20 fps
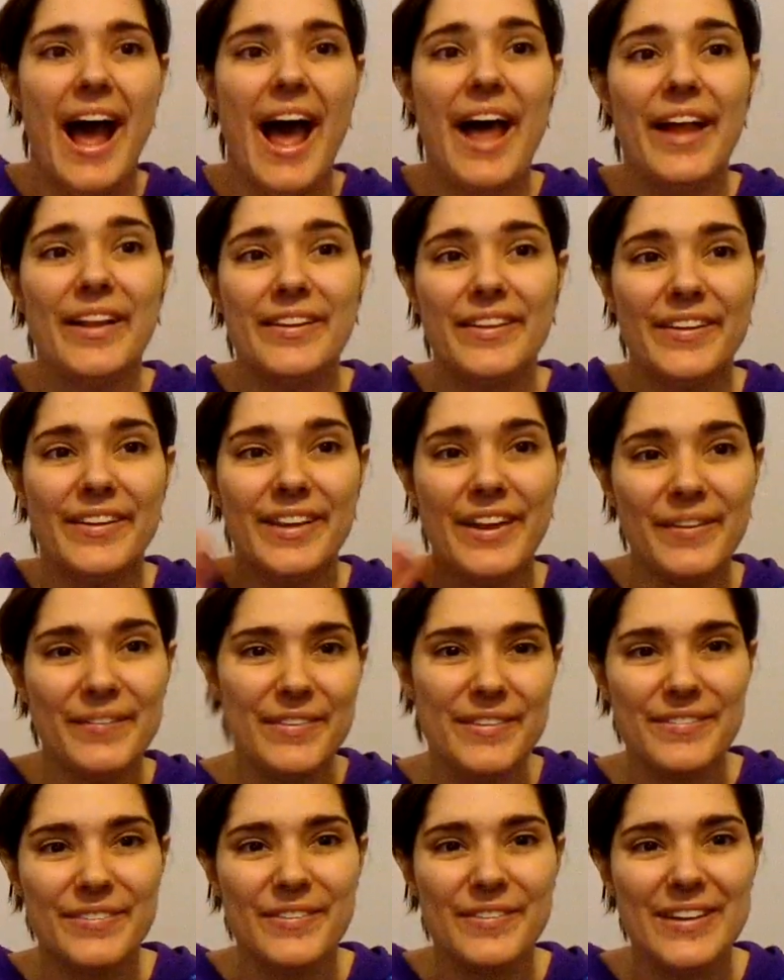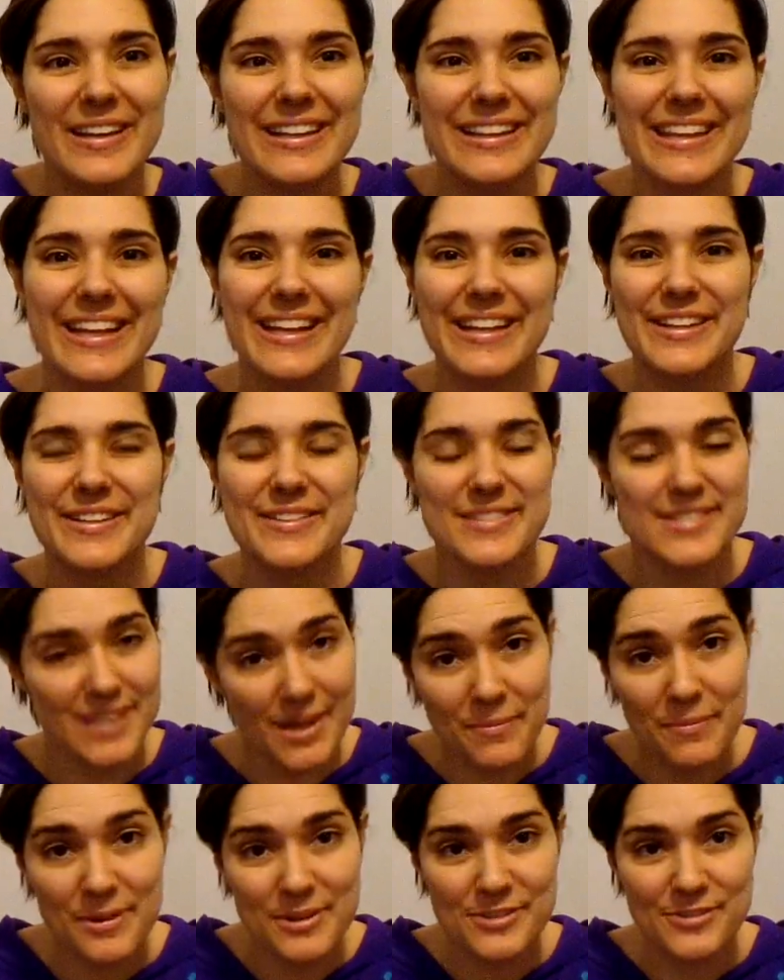Hello everyone, thank you so
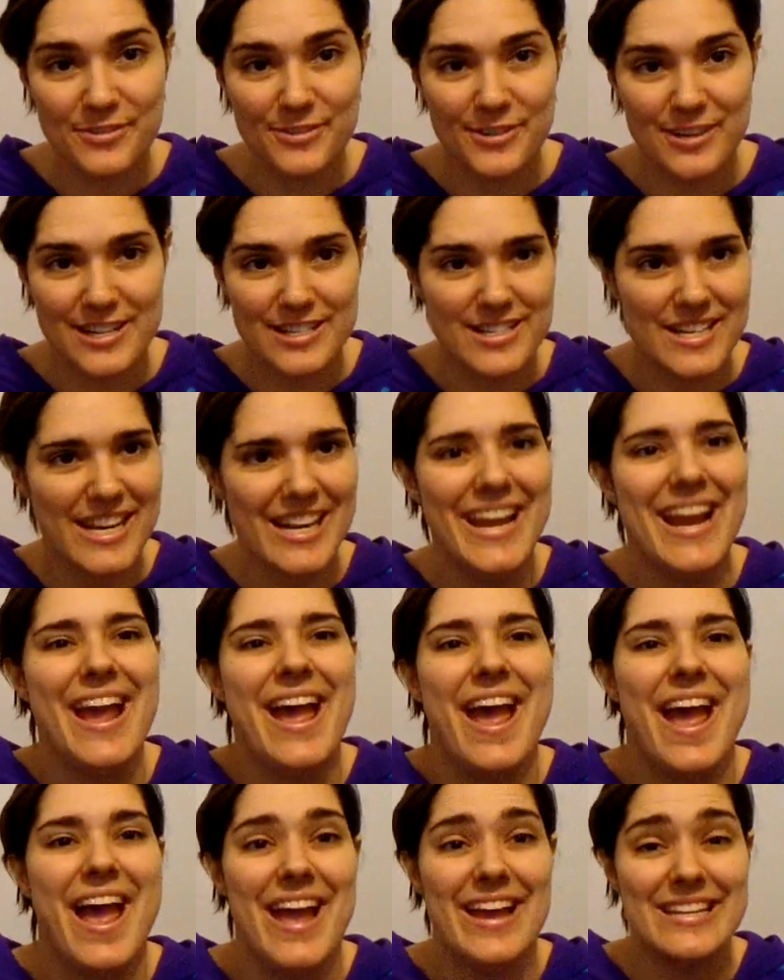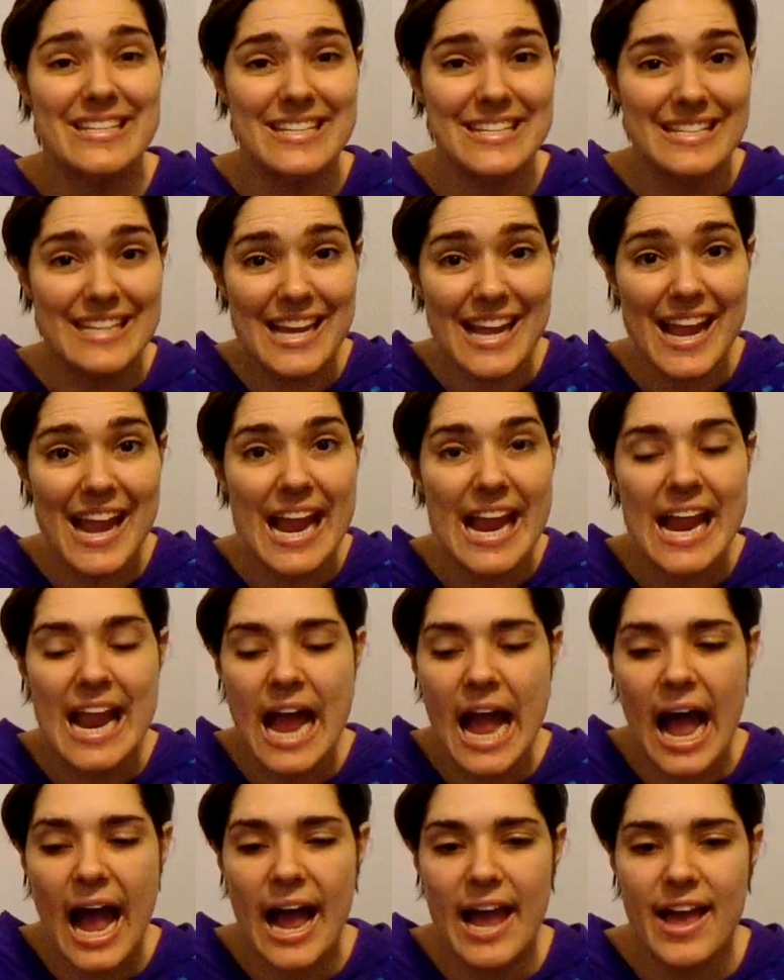much for watching, and today
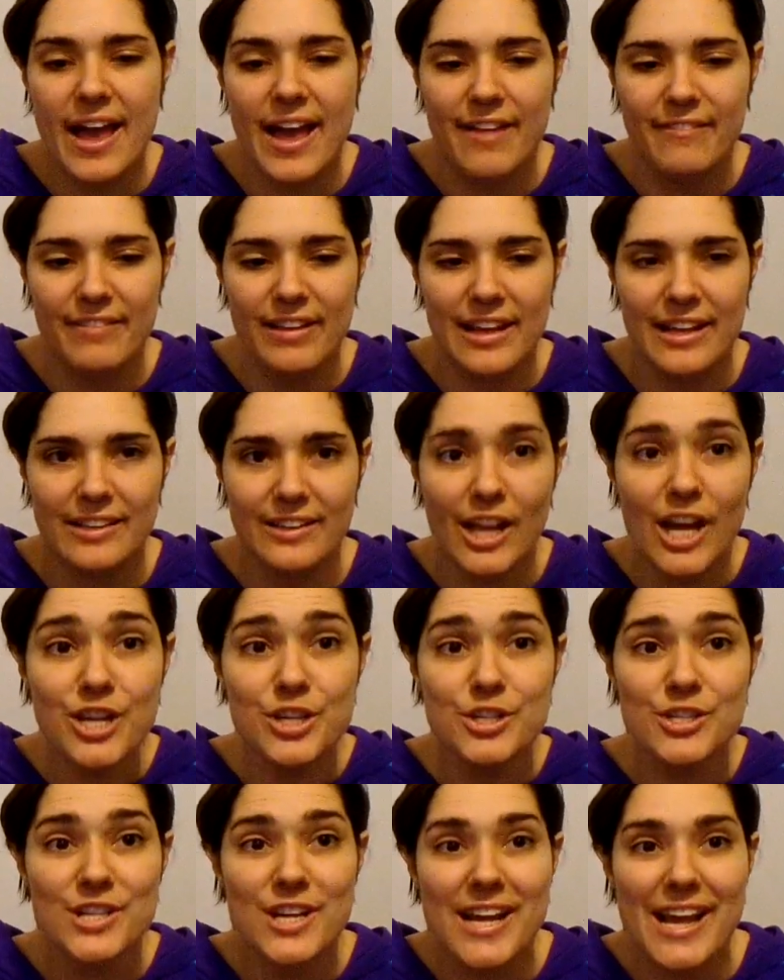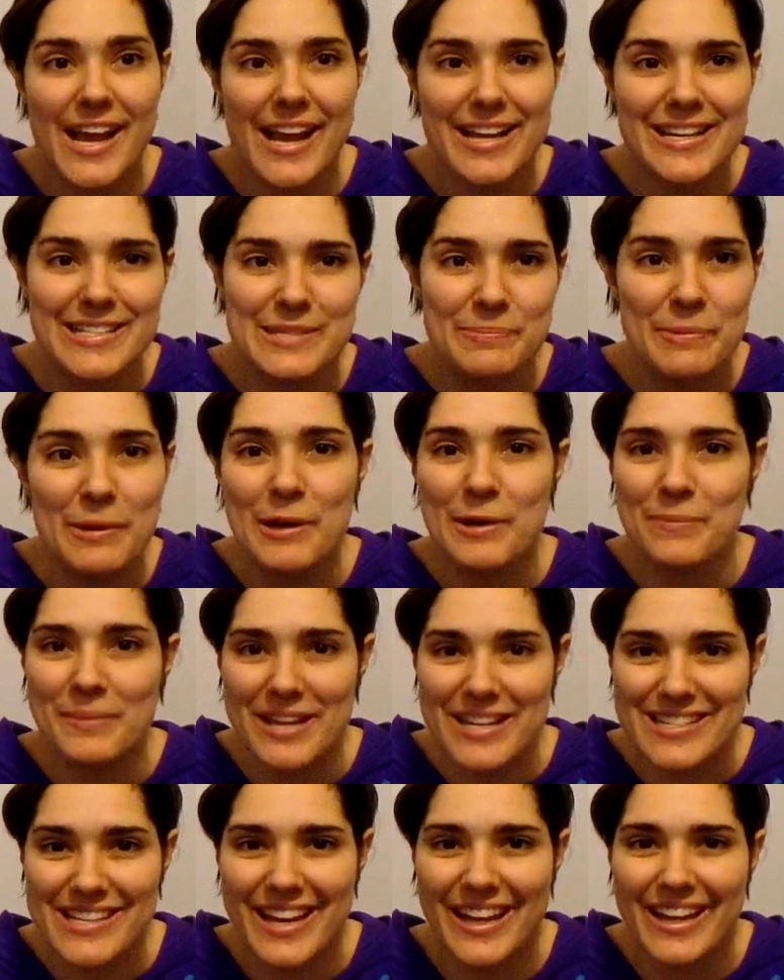I have a LUSH
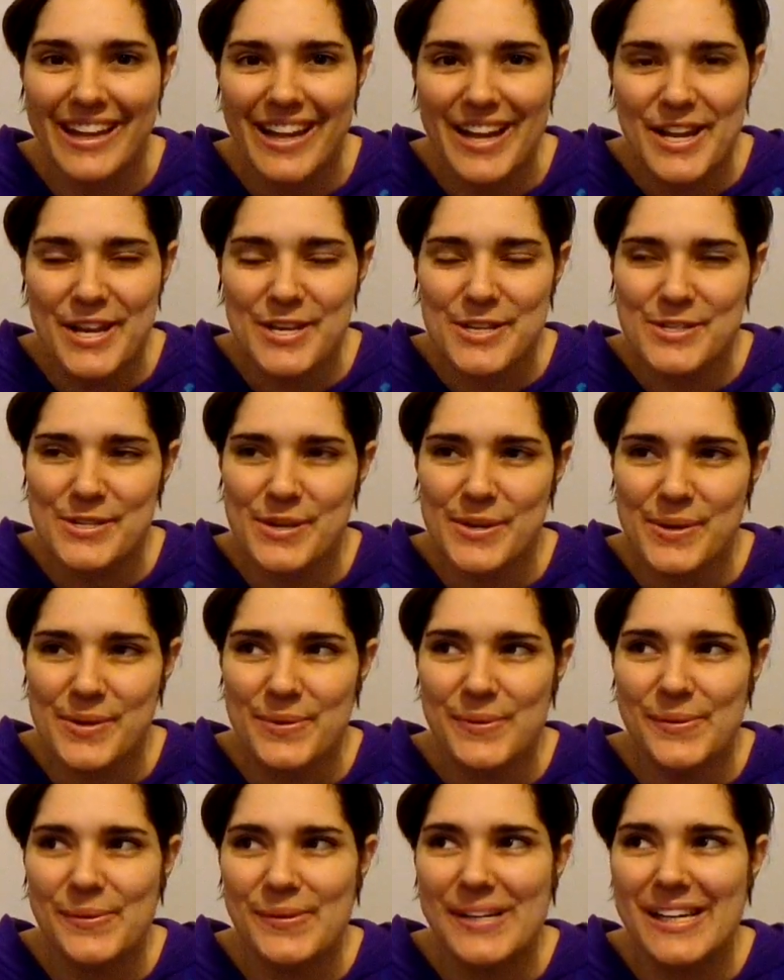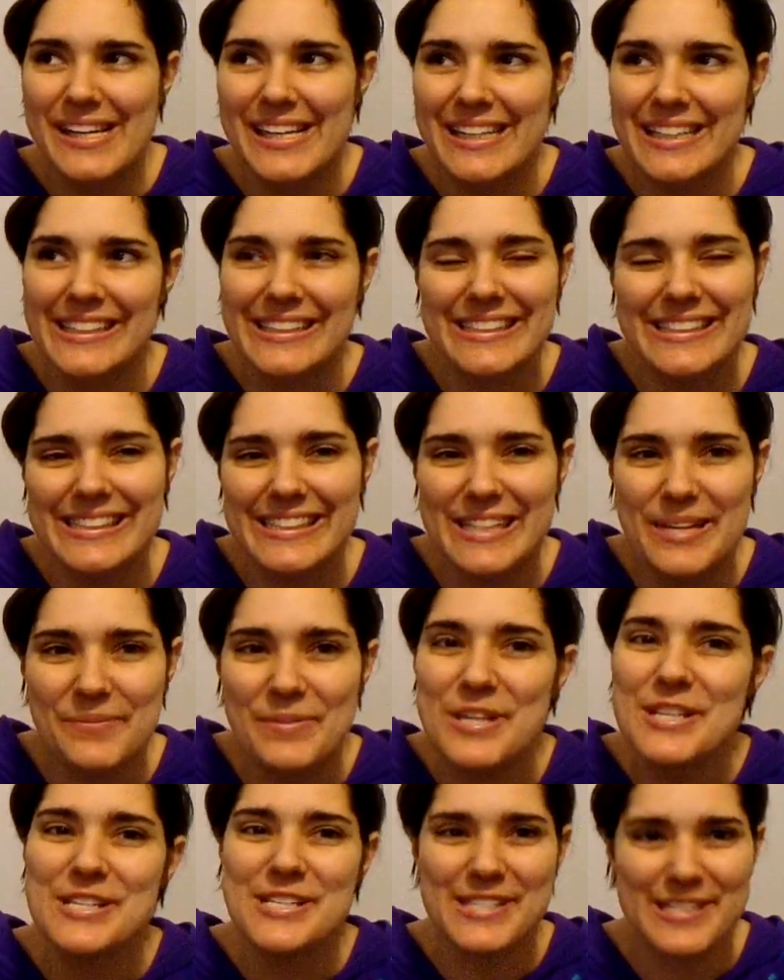experiment. So let
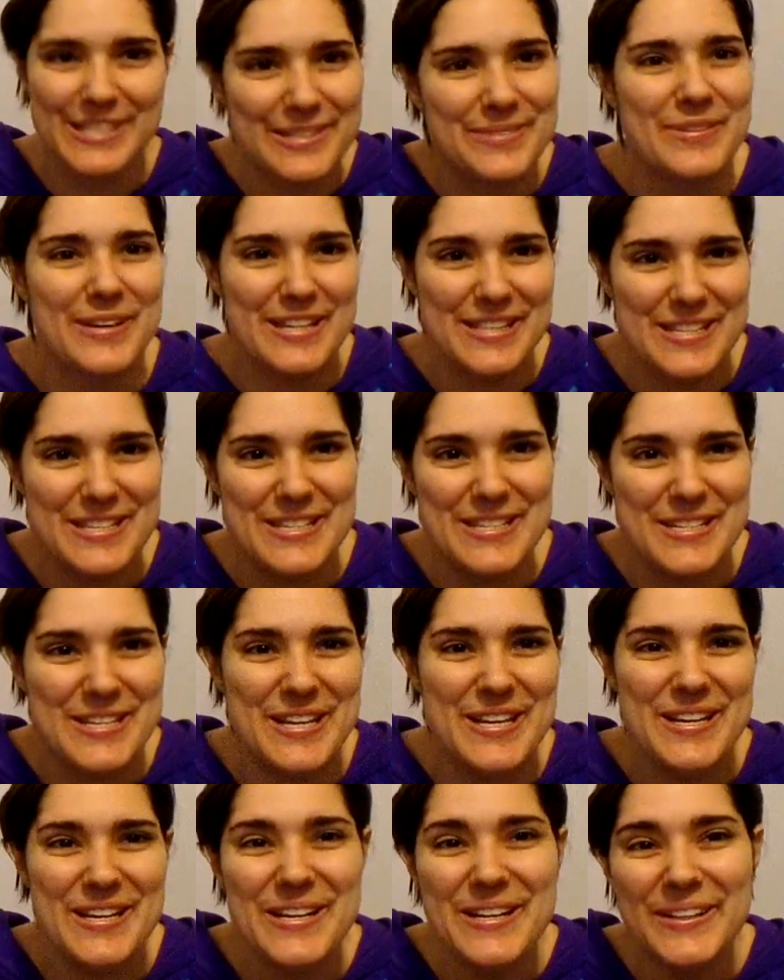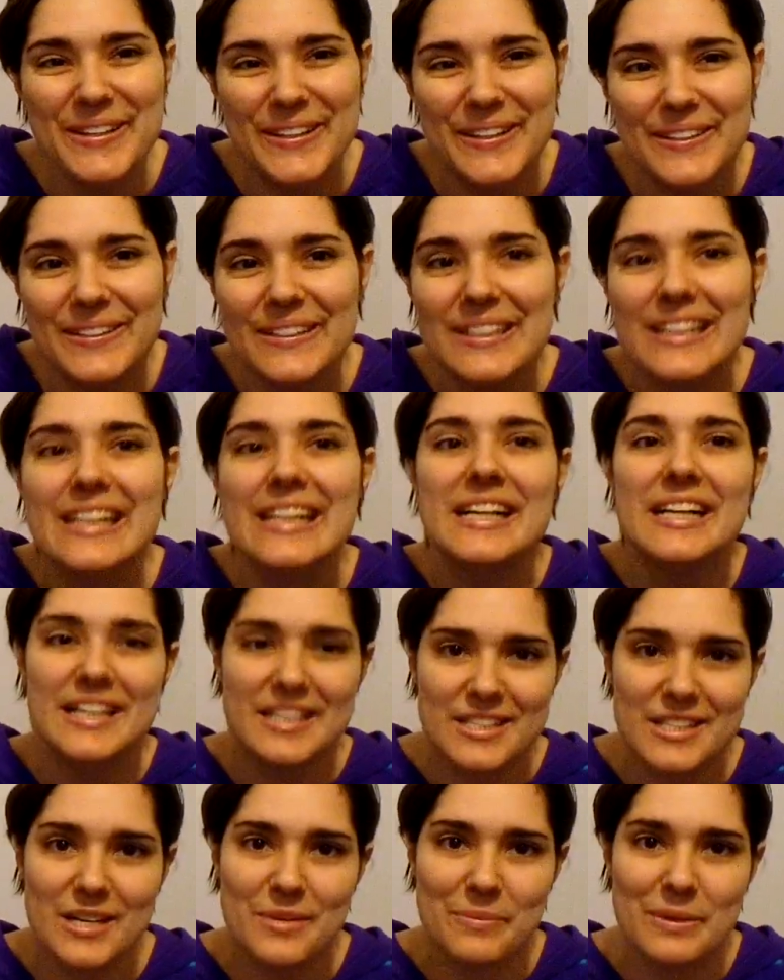me just explain this to you.
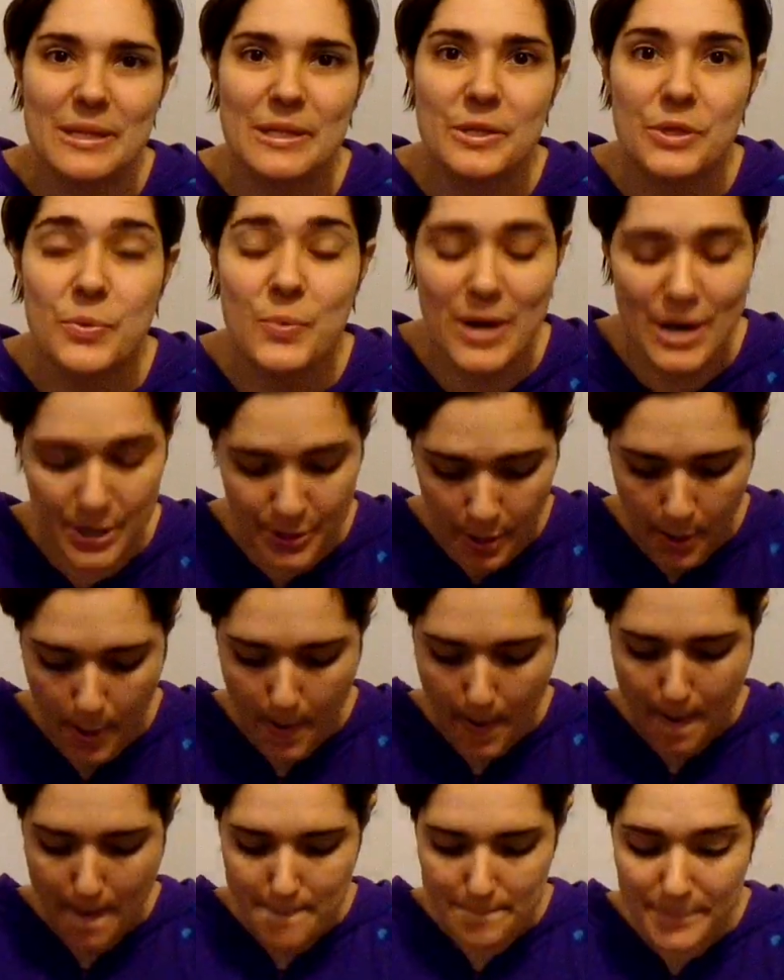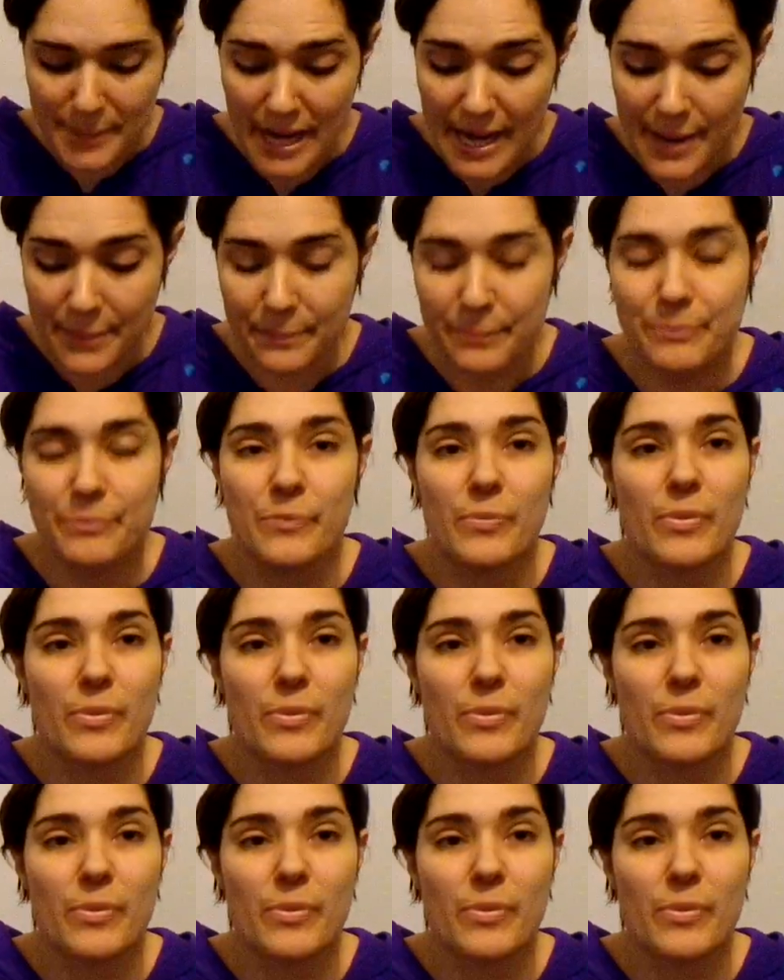It's going to be a little weird, but